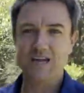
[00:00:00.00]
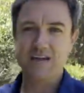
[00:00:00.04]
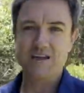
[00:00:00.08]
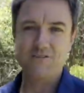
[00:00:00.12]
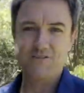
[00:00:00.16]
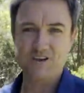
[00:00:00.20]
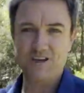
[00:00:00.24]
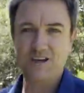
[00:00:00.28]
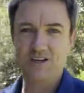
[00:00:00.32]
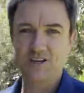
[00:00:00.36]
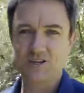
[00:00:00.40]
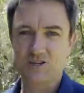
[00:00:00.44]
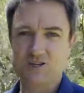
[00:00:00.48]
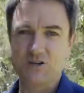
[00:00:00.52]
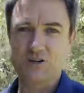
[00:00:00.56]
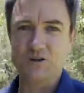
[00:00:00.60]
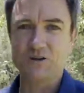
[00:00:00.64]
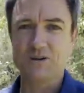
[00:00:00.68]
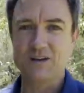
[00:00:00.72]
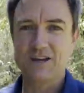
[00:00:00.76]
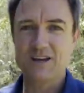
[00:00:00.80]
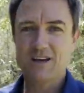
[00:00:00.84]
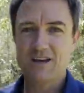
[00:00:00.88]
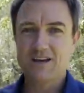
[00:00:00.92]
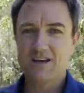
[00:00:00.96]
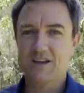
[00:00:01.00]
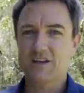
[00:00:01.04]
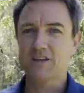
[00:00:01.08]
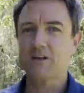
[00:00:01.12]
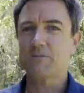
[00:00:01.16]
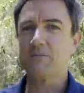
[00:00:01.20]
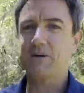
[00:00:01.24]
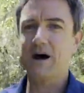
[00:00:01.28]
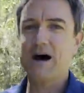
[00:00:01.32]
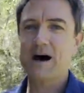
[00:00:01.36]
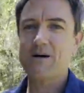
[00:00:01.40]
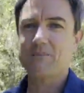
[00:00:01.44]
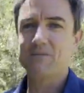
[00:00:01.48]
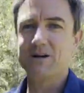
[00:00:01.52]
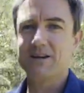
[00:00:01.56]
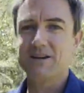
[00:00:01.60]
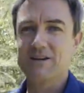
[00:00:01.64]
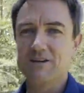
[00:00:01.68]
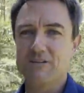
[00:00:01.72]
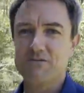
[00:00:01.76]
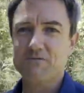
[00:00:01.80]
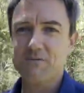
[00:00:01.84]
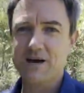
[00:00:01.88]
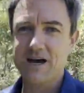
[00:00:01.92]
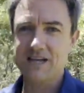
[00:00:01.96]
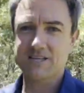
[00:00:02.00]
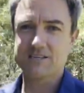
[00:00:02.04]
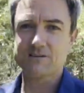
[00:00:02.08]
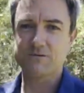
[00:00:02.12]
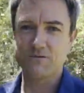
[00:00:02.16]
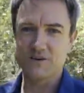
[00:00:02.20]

ever issued in the Department of Maths,